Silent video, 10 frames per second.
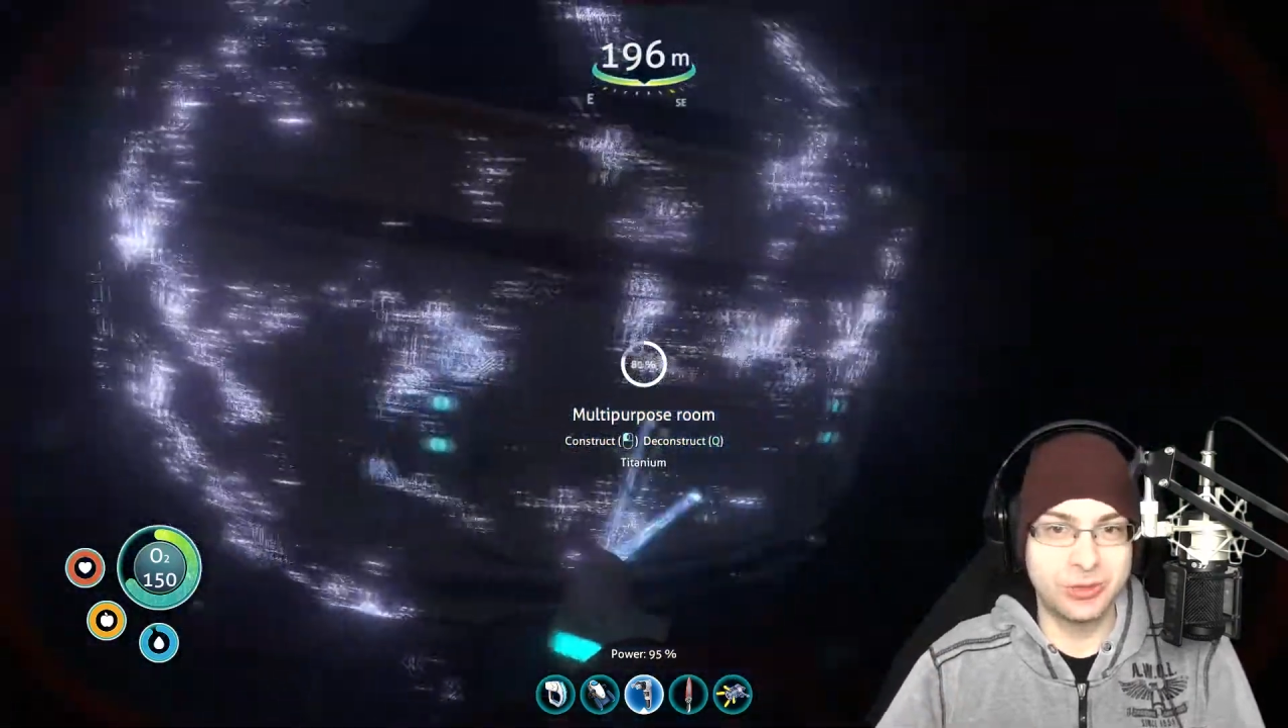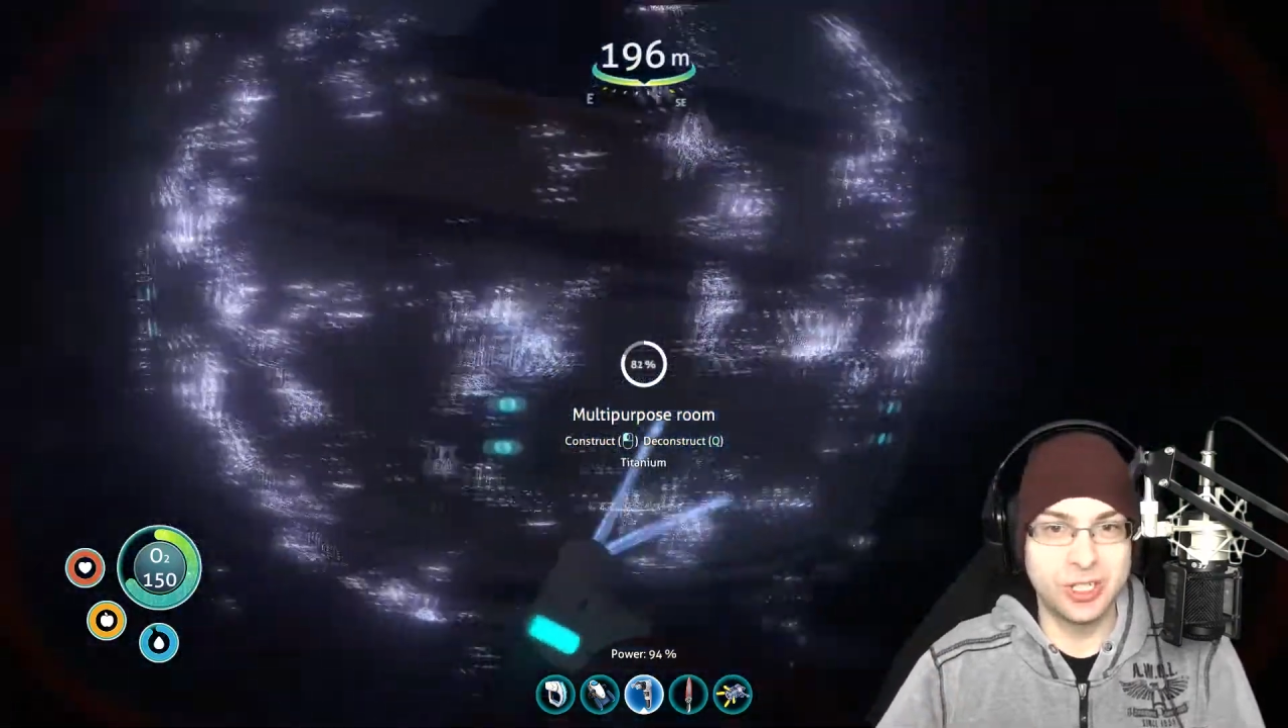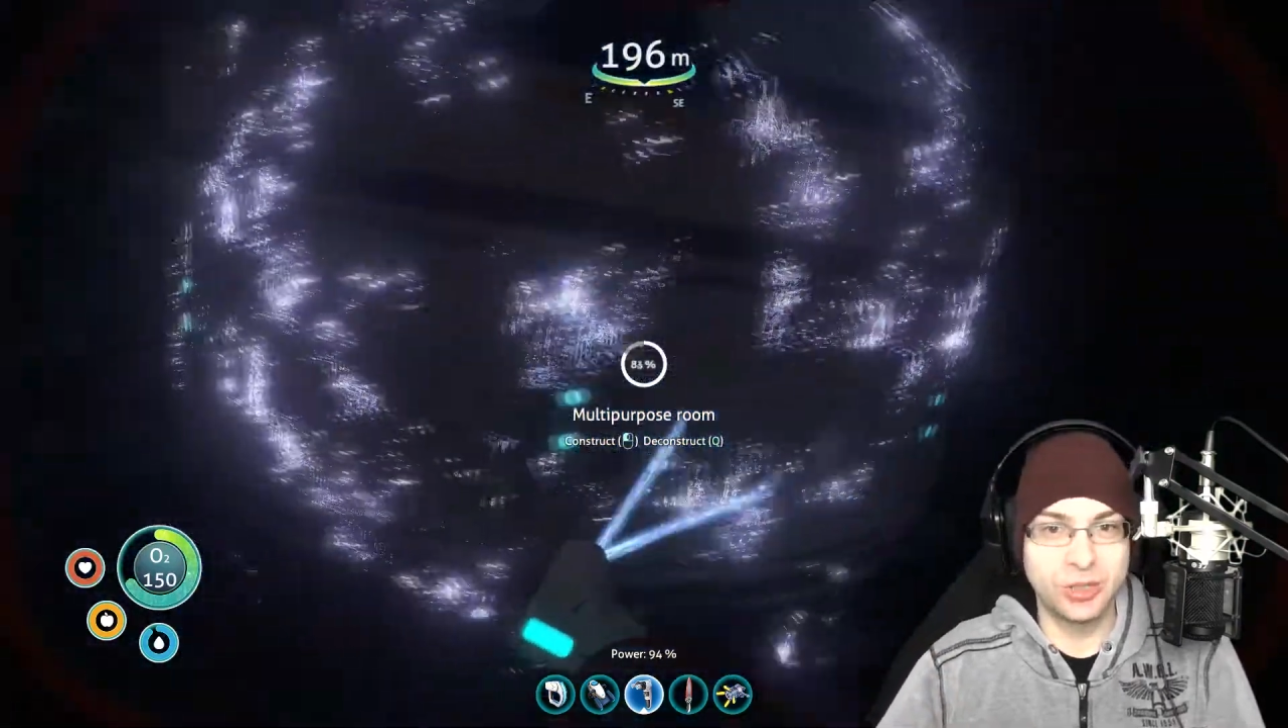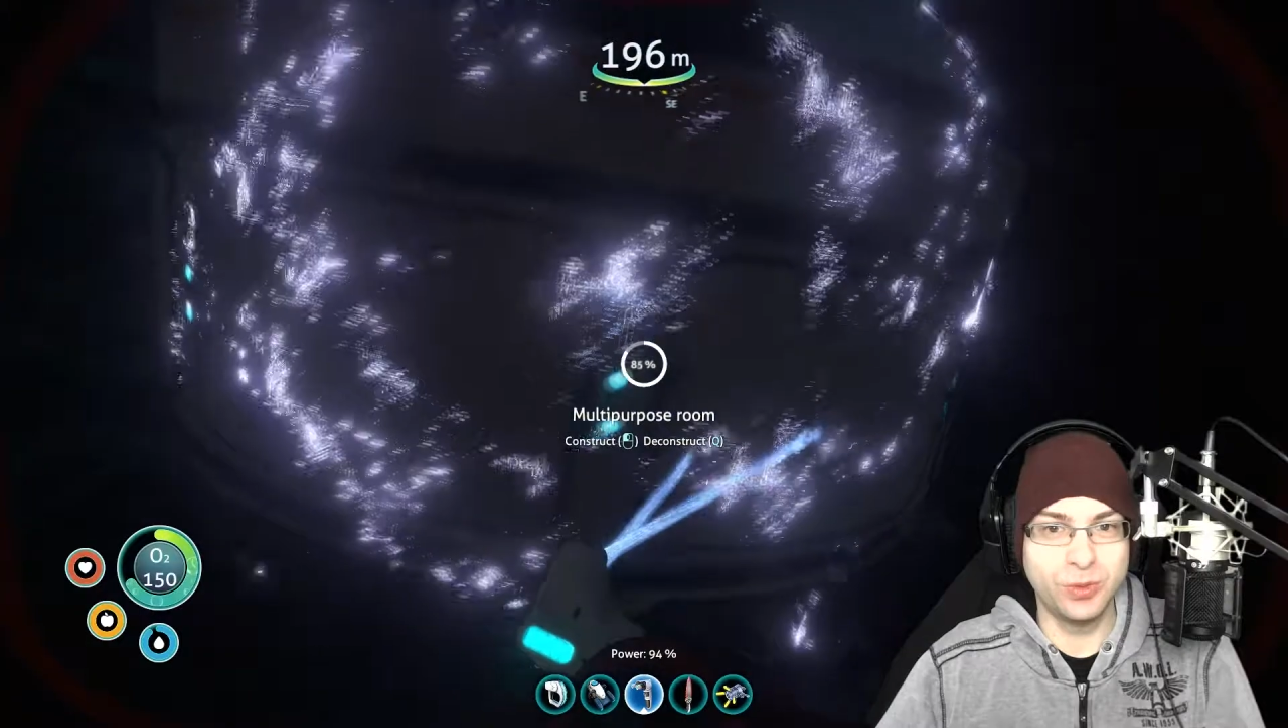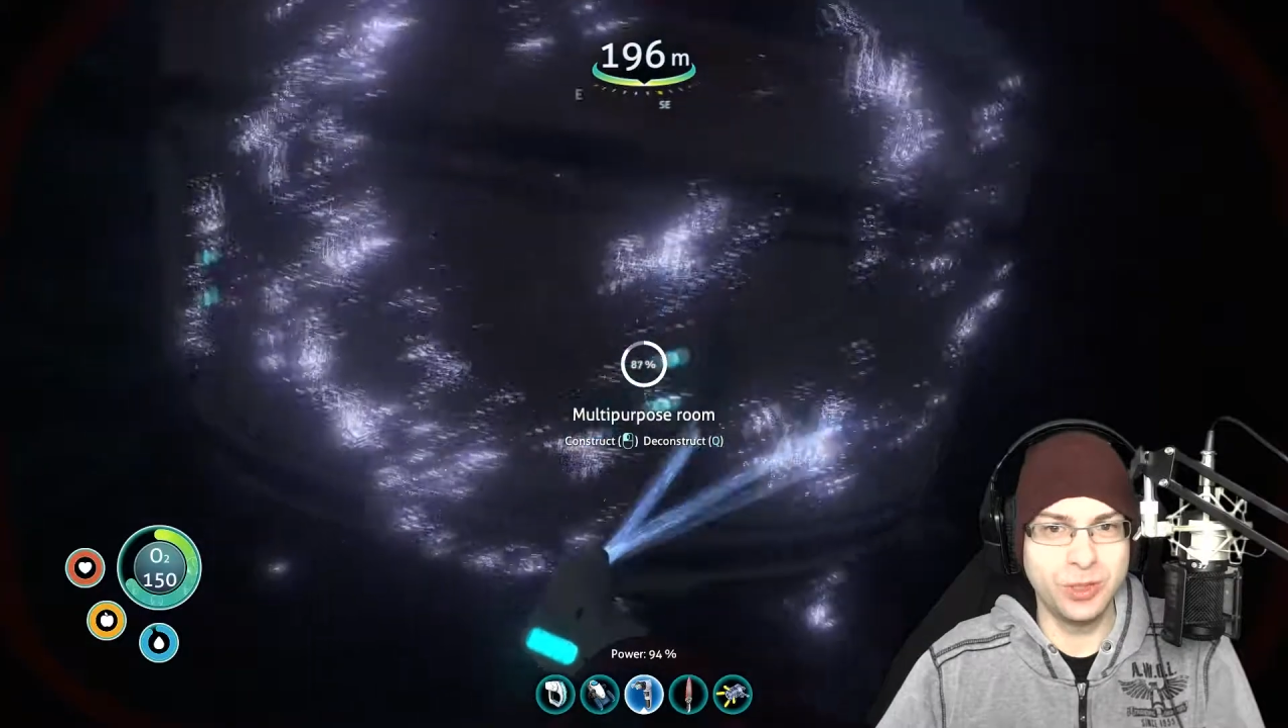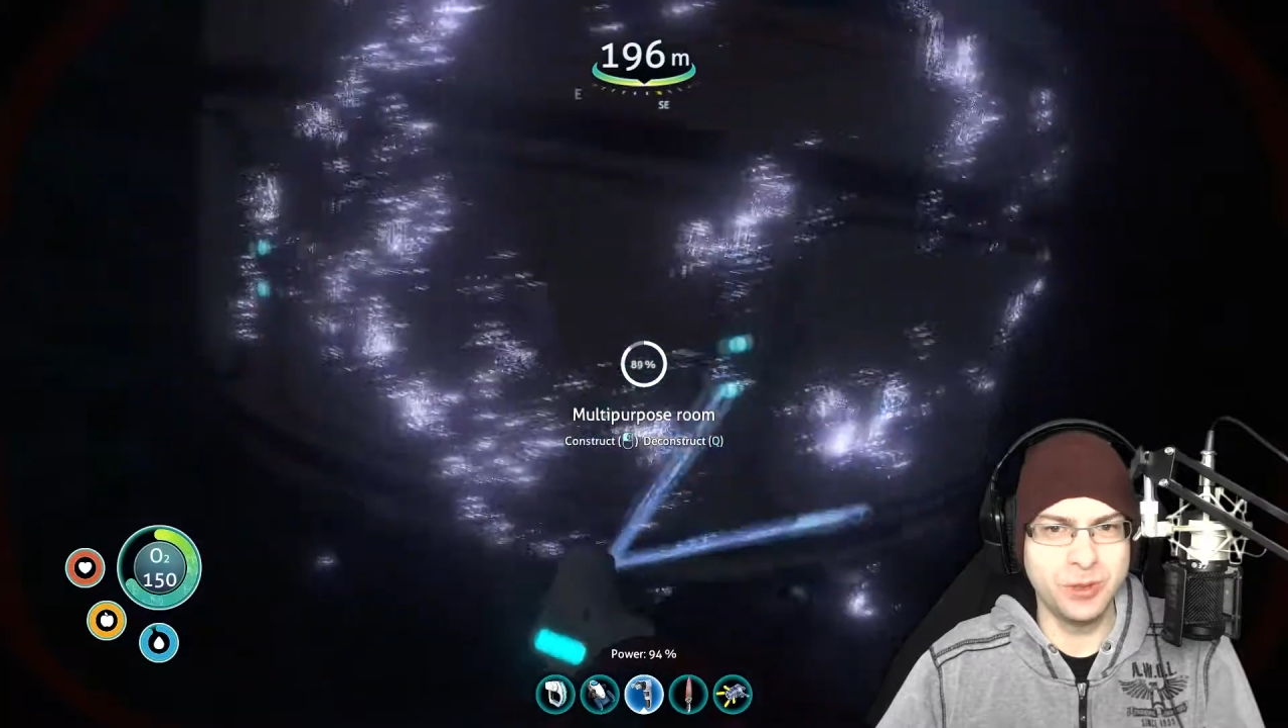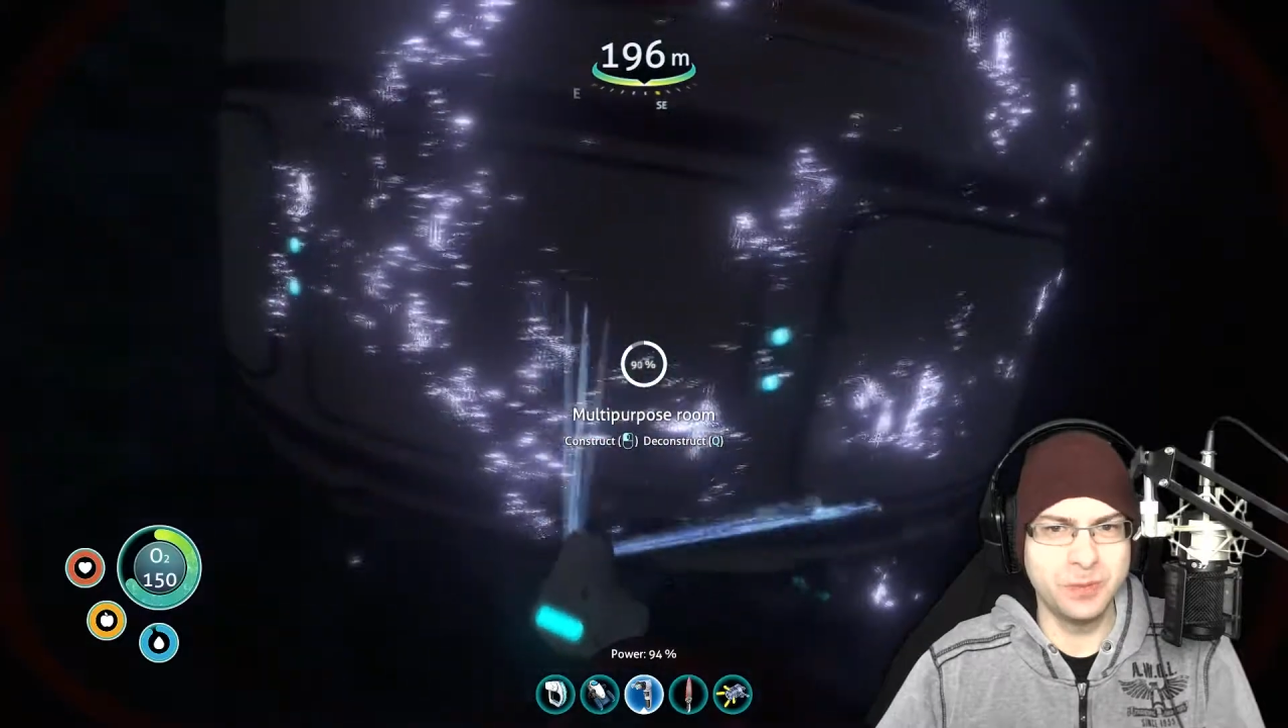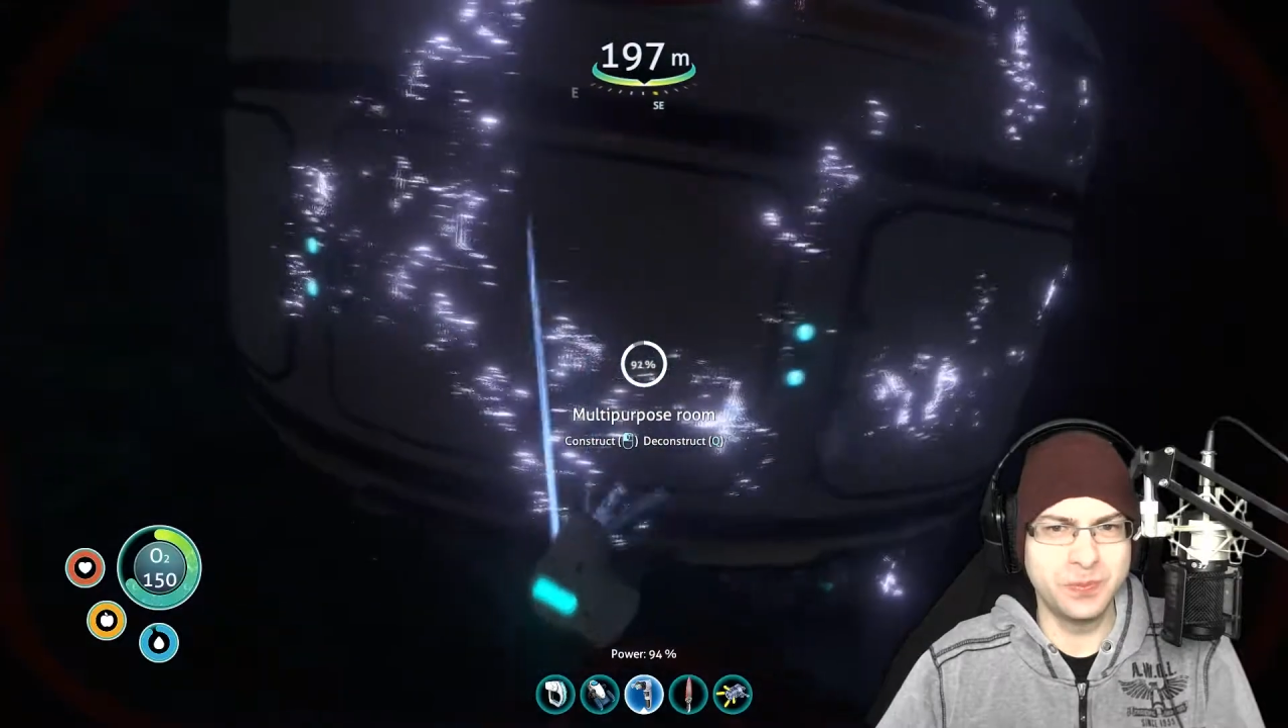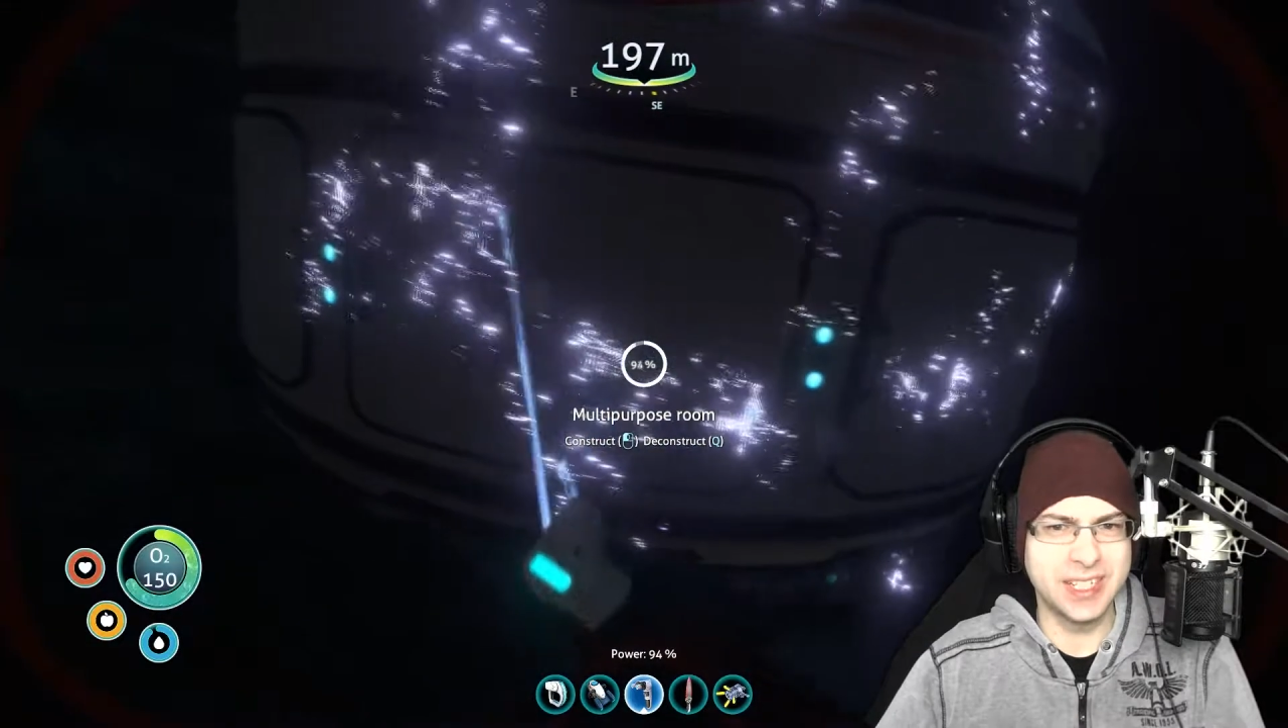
which will